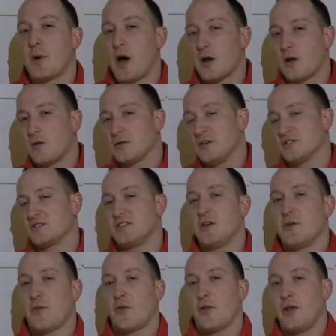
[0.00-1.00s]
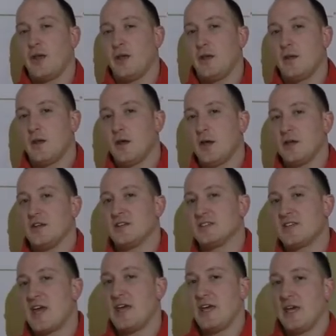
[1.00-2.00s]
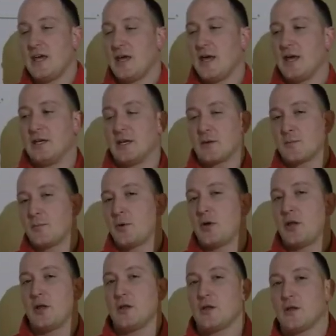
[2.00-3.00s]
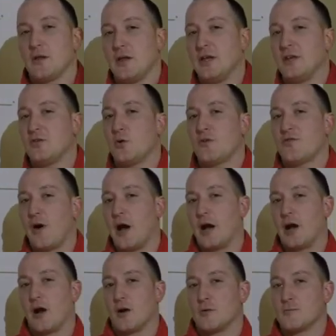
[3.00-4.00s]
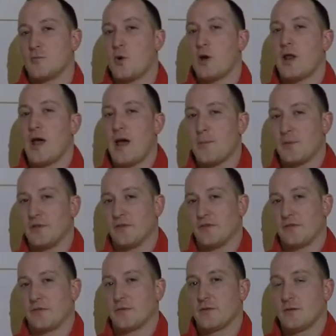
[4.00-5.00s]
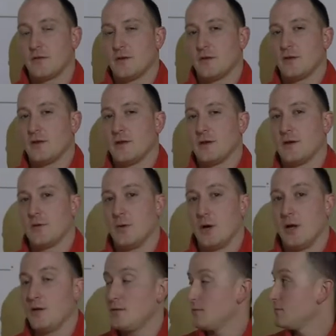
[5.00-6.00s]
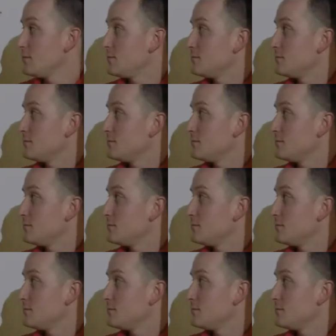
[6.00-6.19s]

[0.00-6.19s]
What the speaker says: bottle, you seal the lid, you take it, and you put it into a fire. What happens? Well,